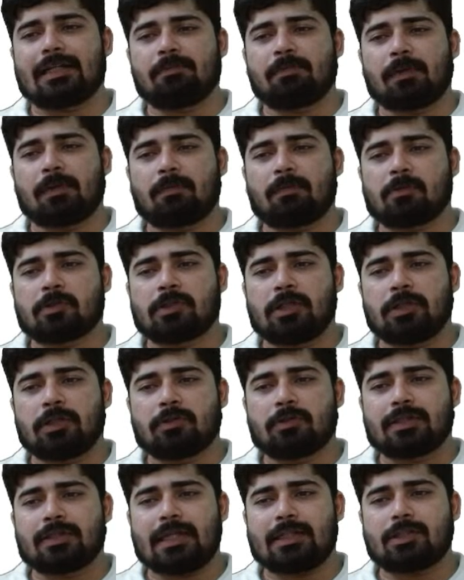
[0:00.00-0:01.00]
proportional
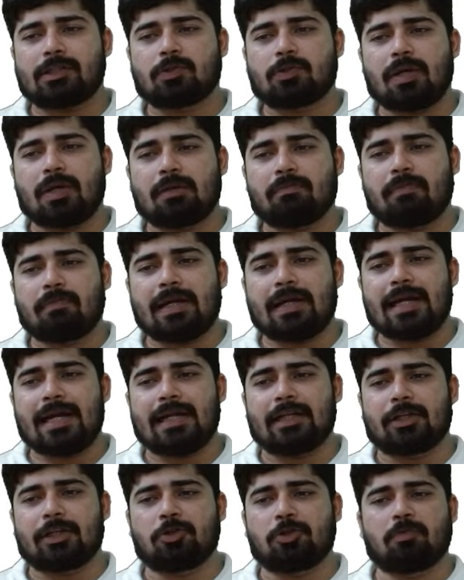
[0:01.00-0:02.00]
to z square by
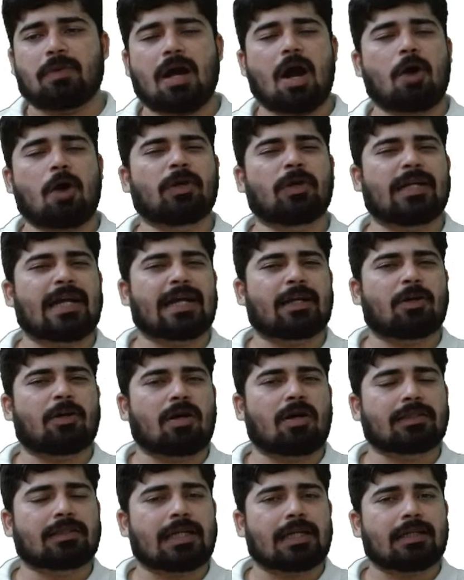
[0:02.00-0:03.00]
n cube. How did I
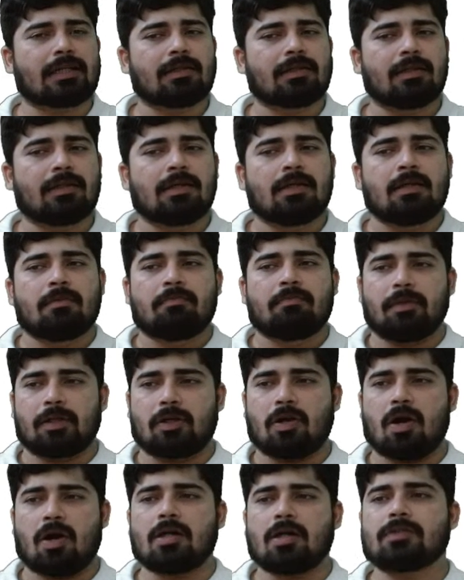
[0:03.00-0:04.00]
got that?
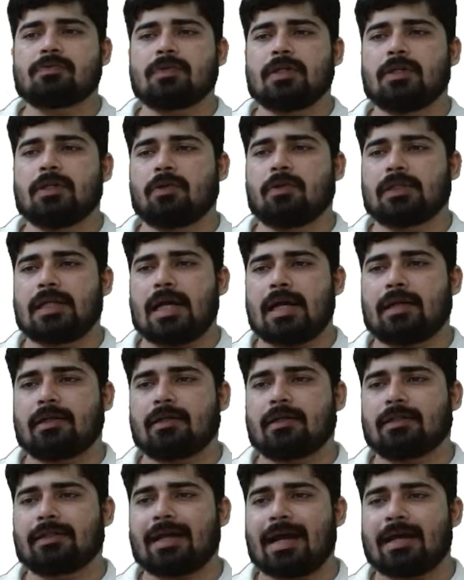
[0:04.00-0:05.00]
Because we know
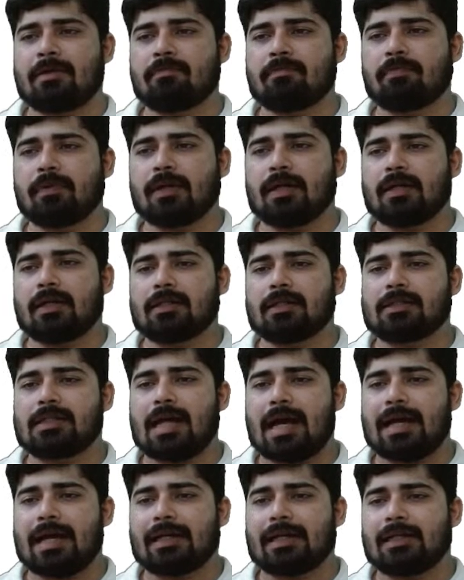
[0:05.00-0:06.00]
that time period is
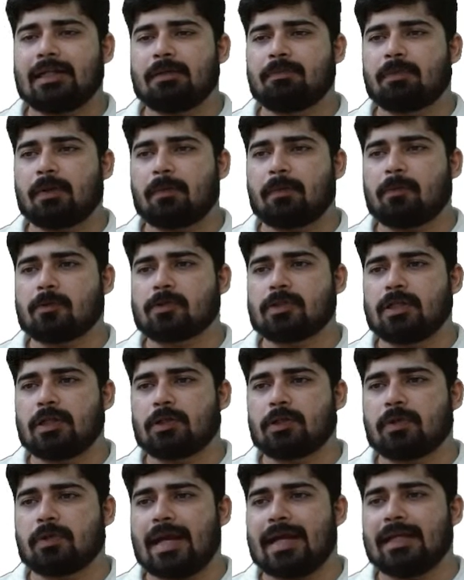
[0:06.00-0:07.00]
directly
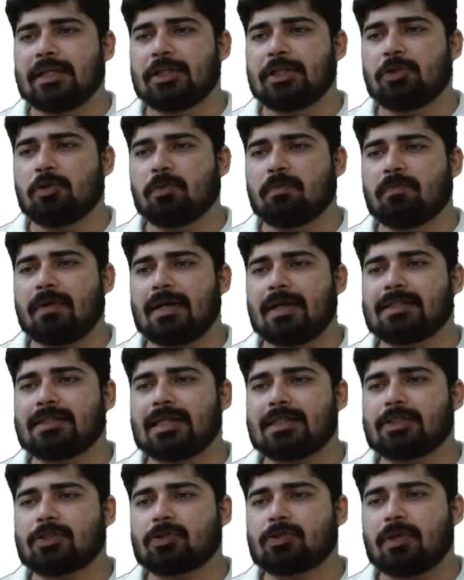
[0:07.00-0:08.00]
proportional to n cube by
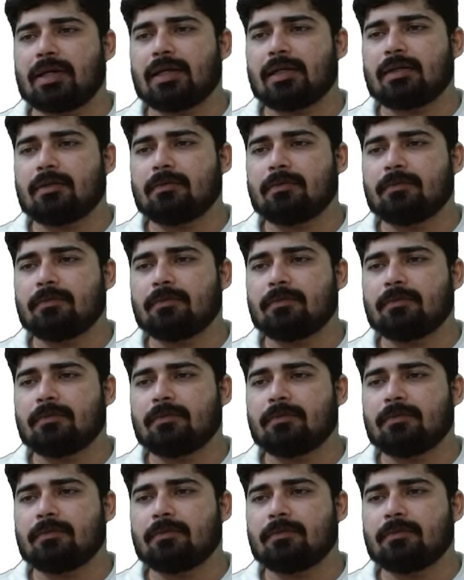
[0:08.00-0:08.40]
z square.